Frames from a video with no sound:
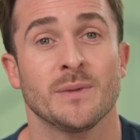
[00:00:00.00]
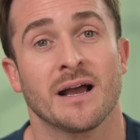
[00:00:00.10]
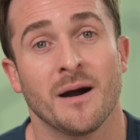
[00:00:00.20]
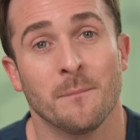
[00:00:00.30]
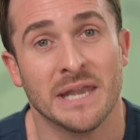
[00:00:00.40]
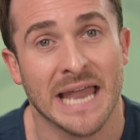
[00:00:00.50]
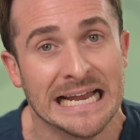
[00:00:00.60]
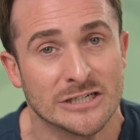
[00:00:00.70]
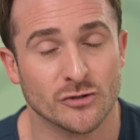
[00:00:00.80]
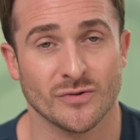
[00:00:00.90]
become
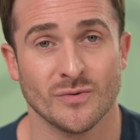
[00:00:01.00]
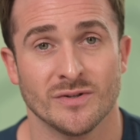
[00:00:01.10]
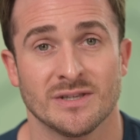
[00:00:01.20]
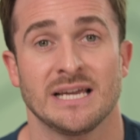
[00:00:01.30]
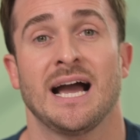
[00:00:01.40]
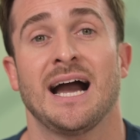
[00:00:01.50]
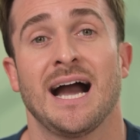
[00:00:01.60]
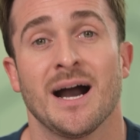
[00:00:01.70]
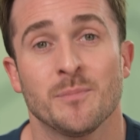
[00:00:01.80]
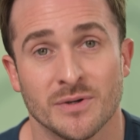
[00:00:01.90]
natural. They
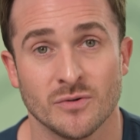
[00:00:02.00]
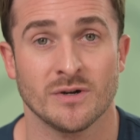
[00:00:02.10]
happen